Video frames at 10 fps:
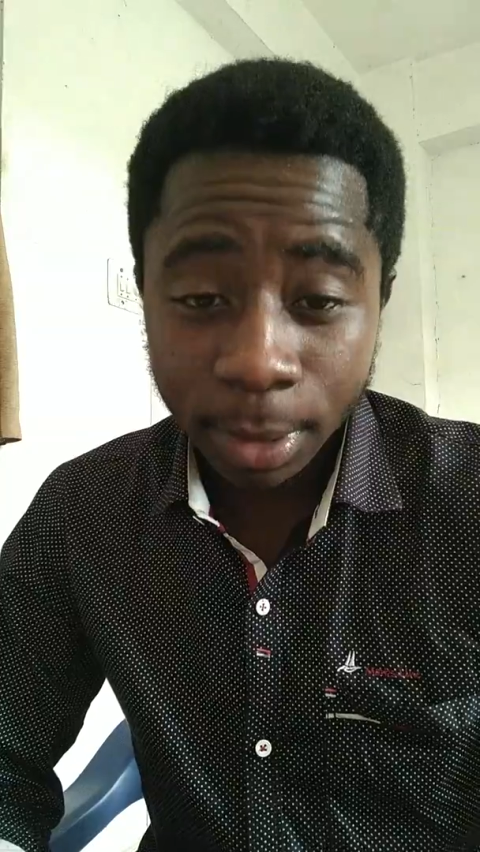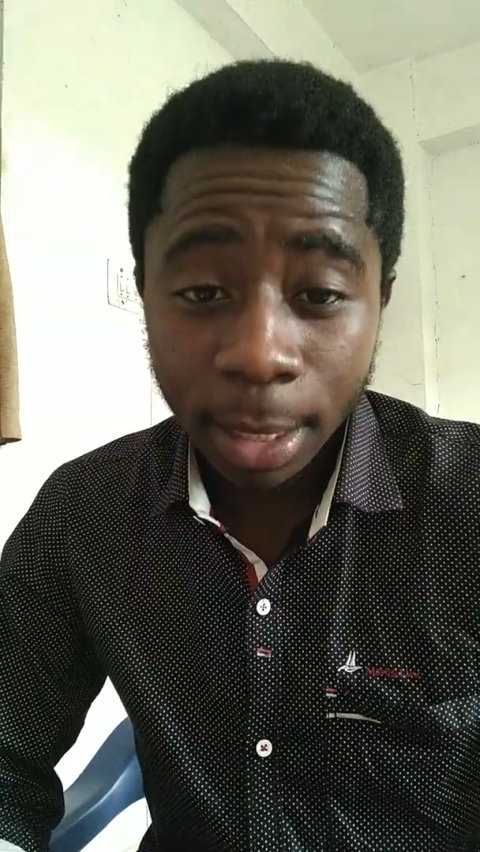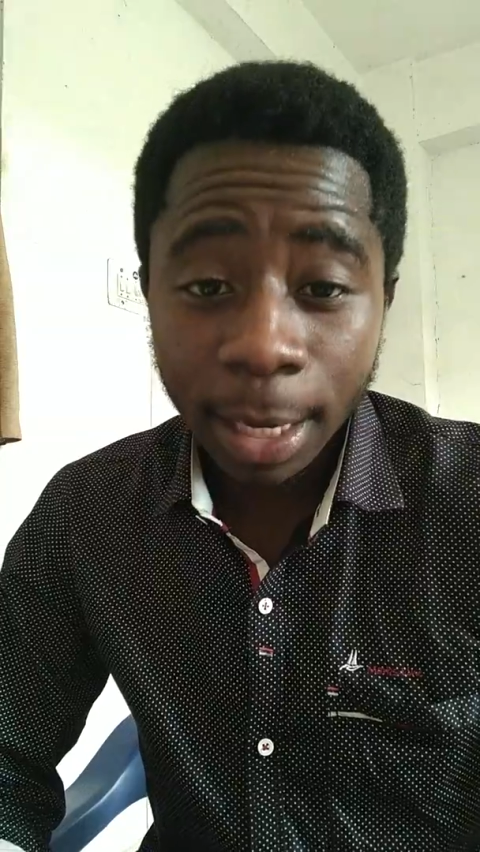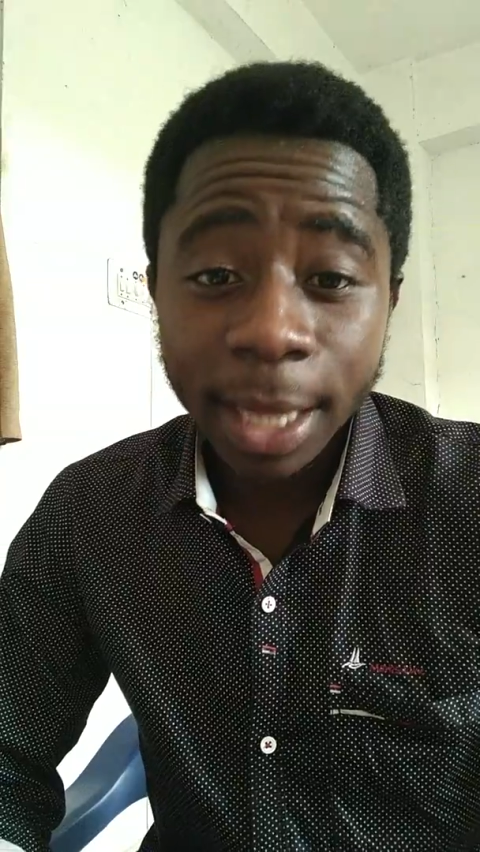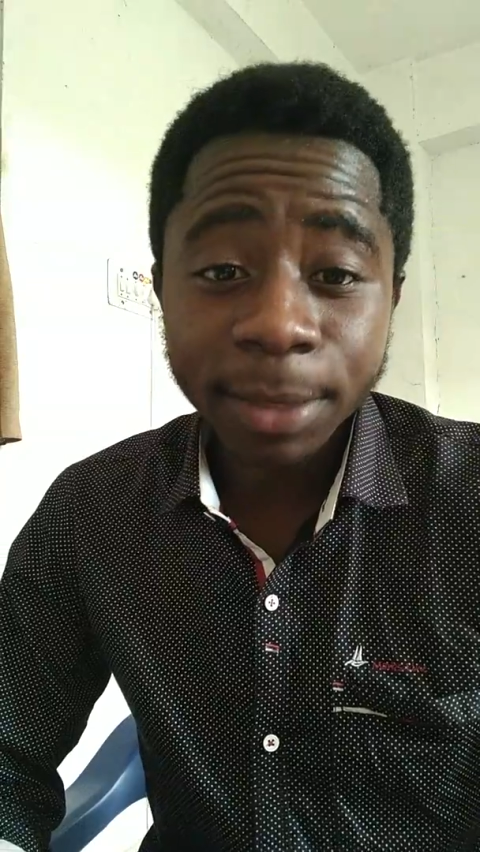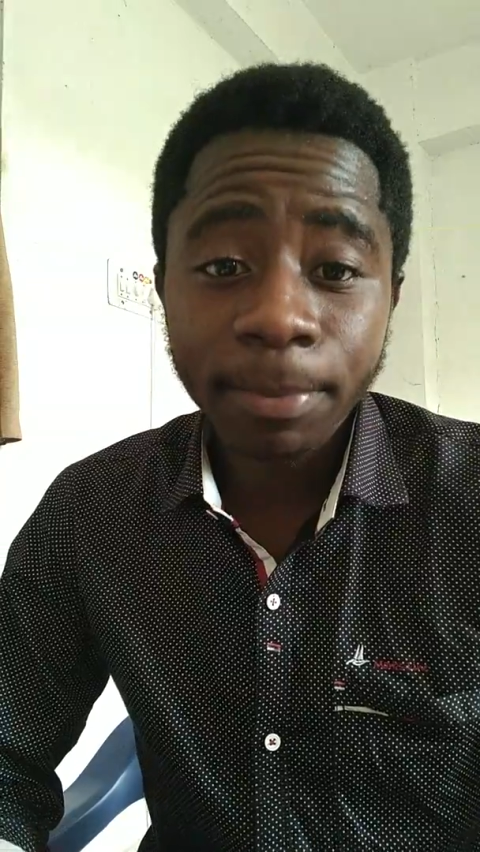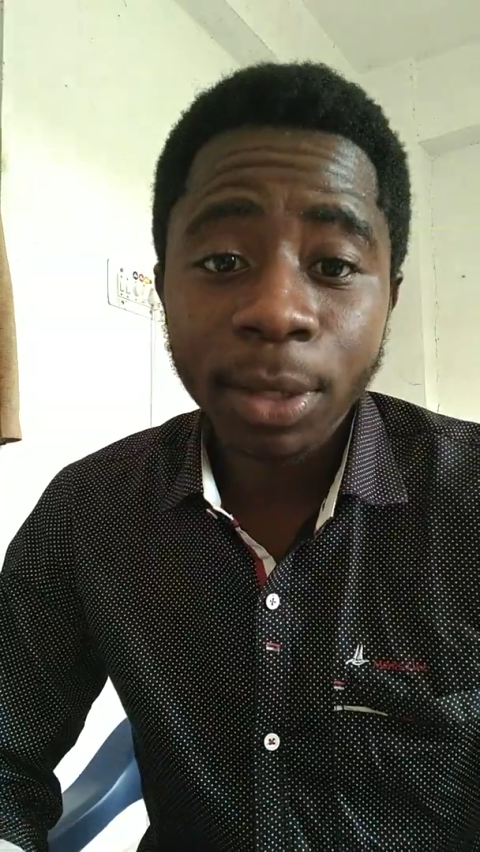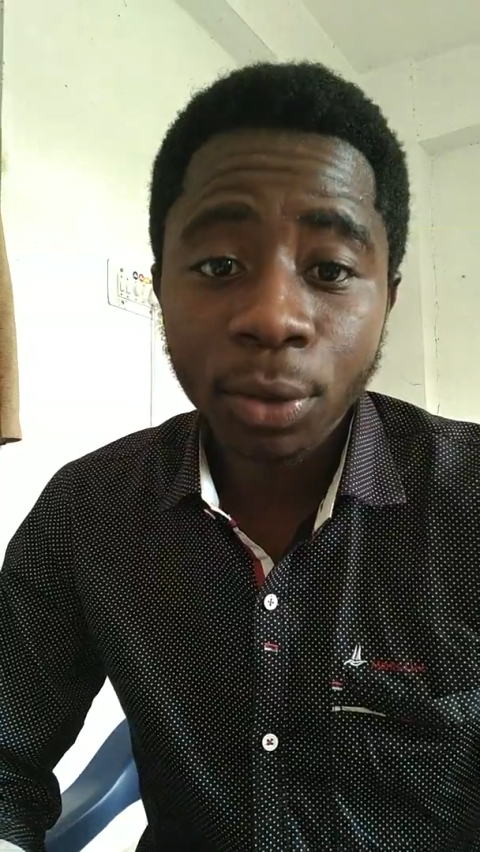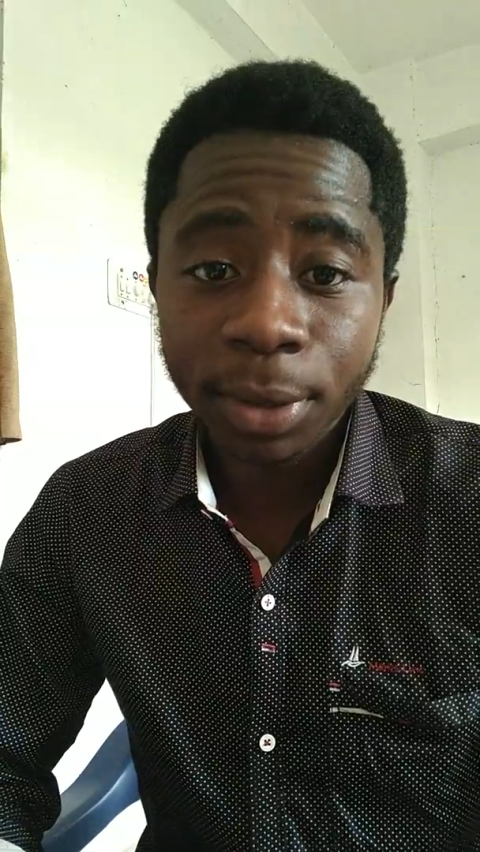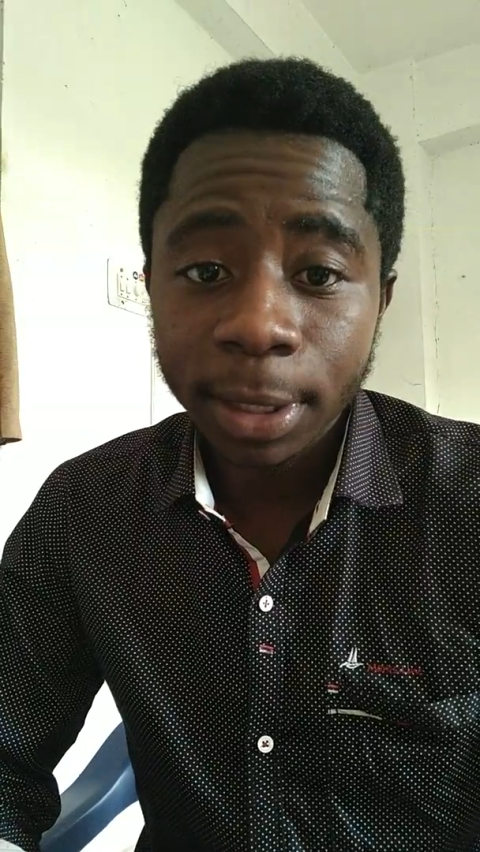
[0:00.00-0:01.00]
Last
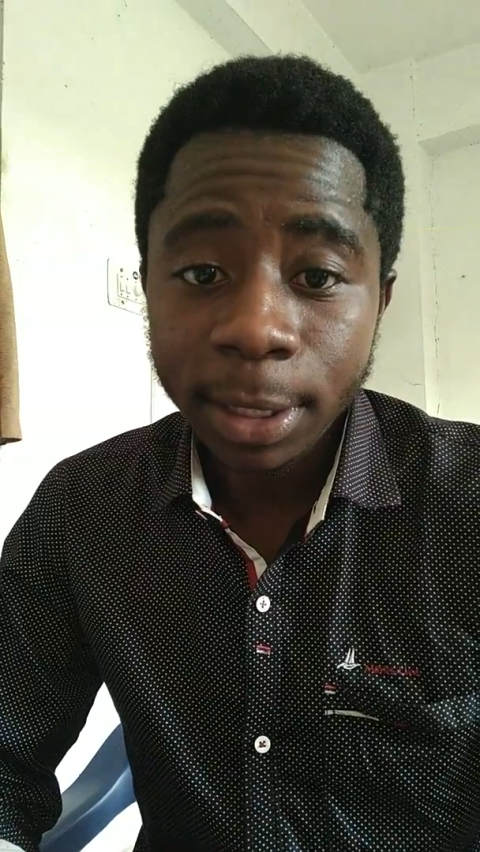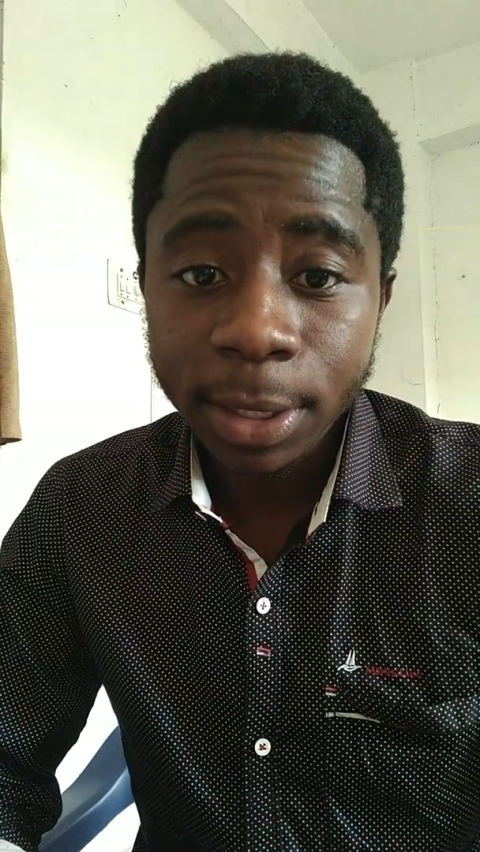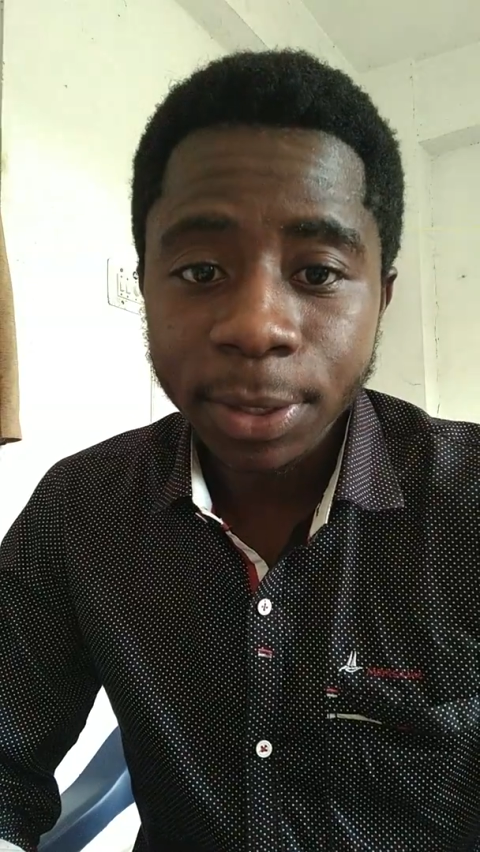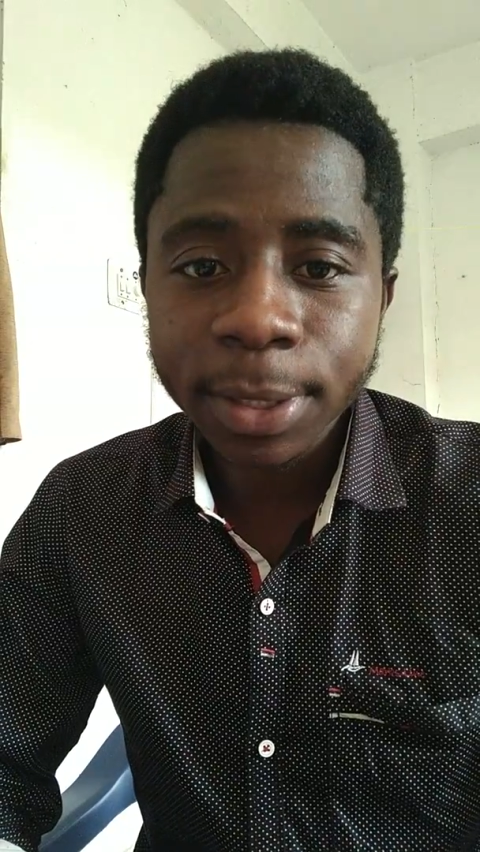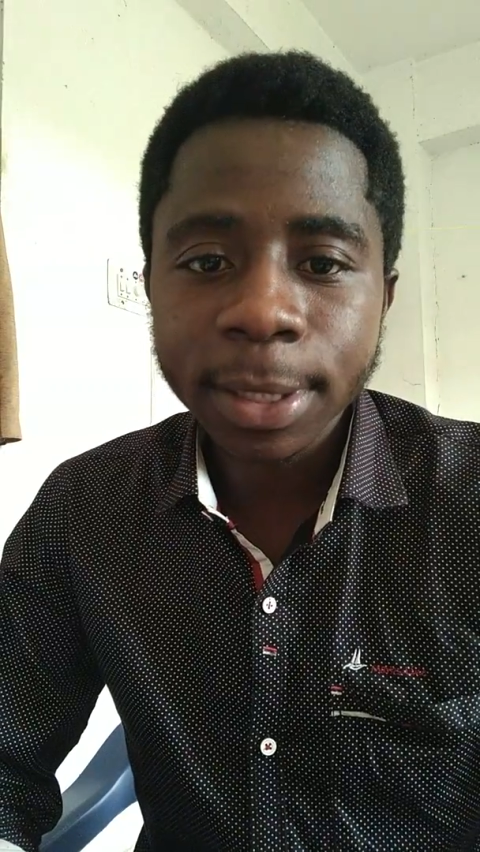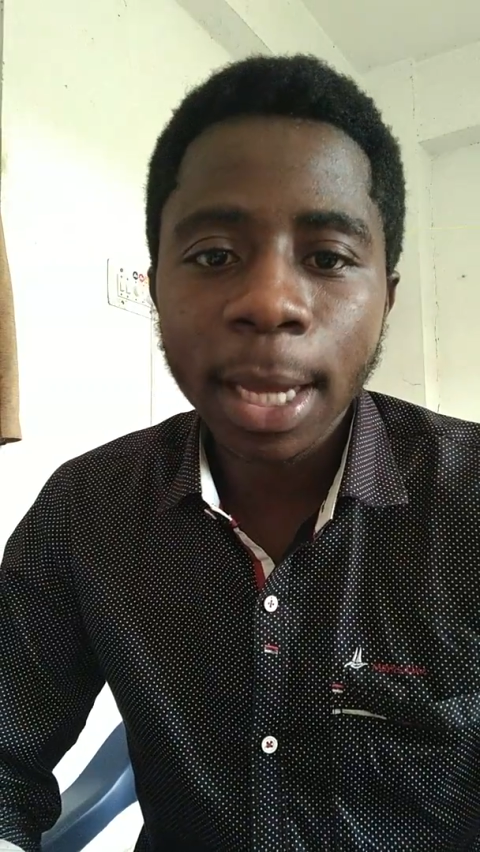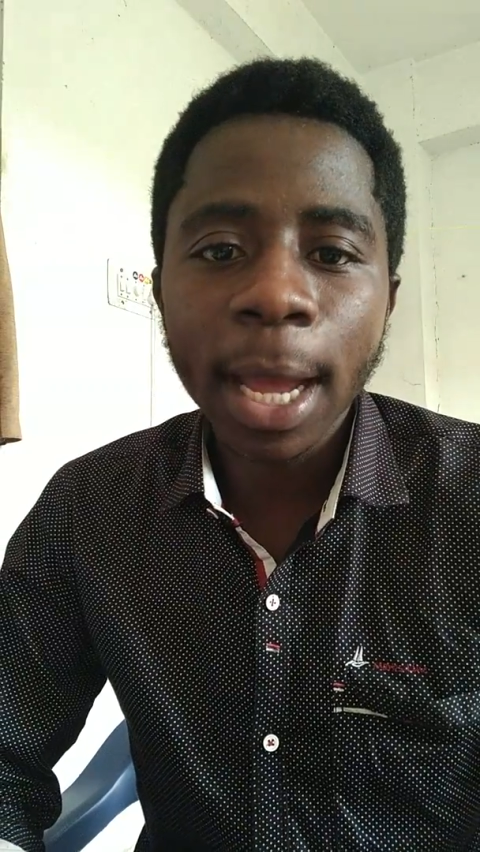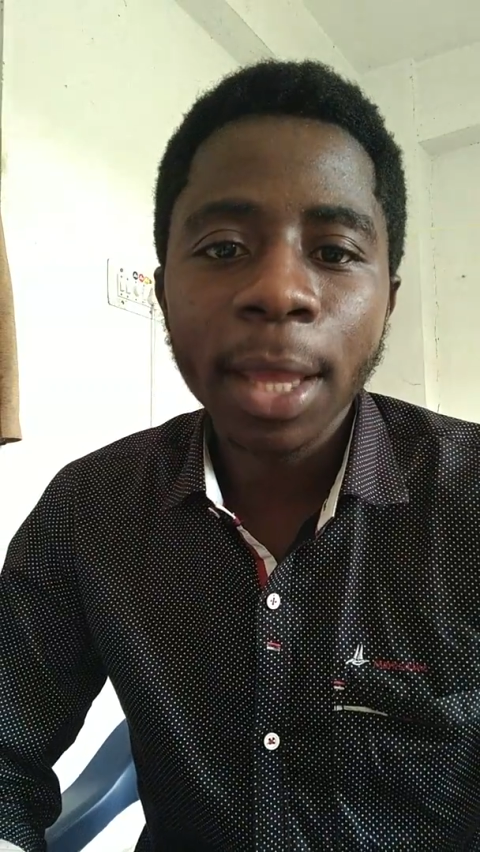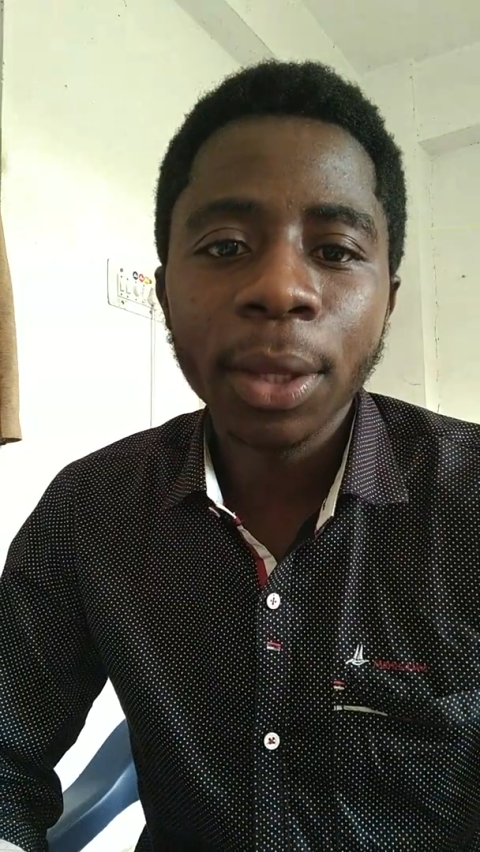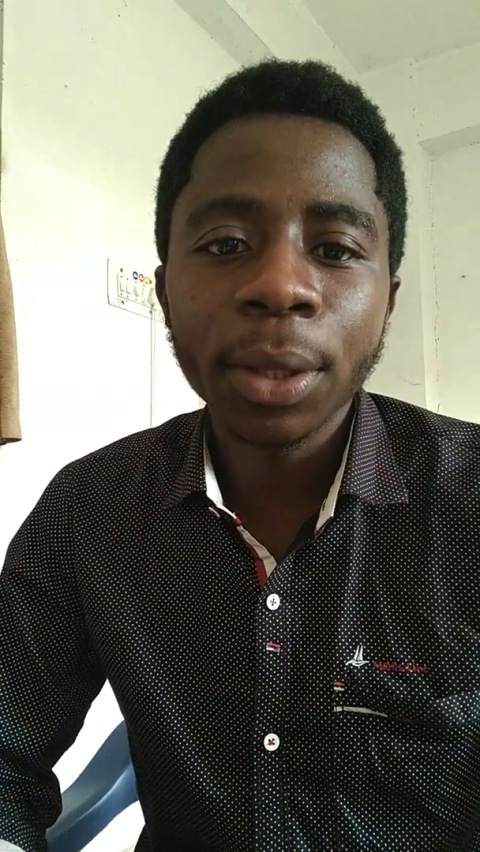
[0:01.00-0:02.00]
but not the least,
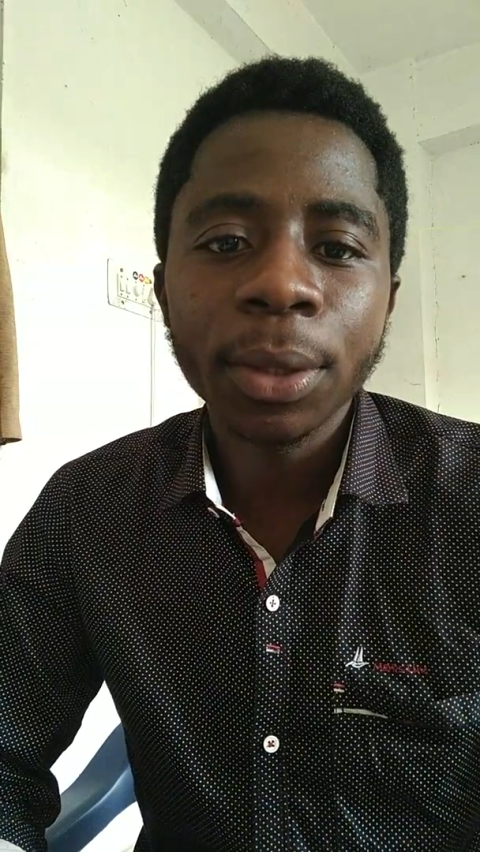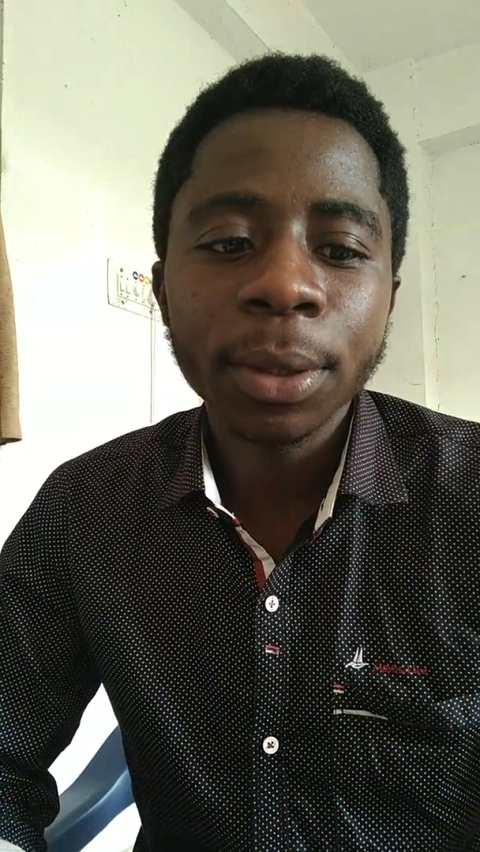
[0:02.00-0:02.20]
I